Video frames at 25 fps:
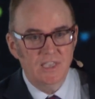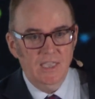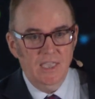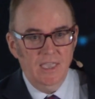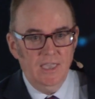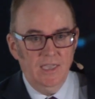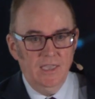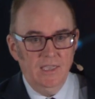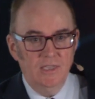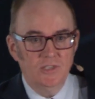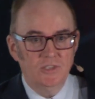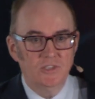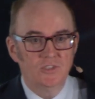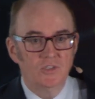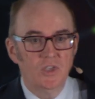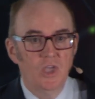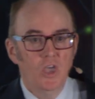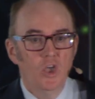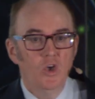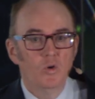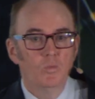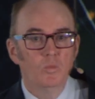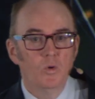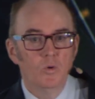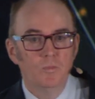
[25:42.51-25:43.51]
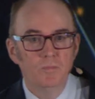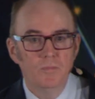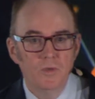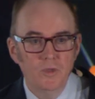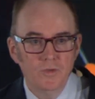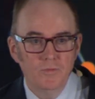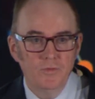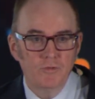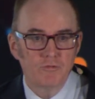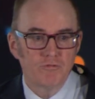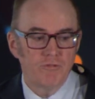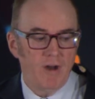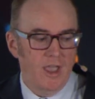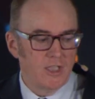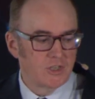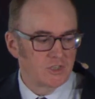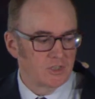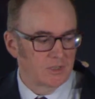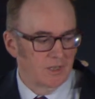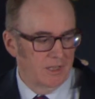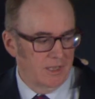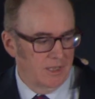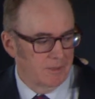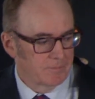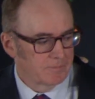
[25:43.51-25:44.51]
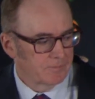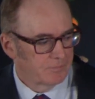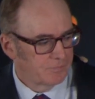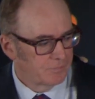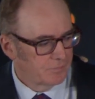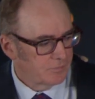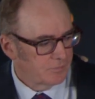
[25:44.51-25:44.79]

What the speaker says: to ease, will move gradually.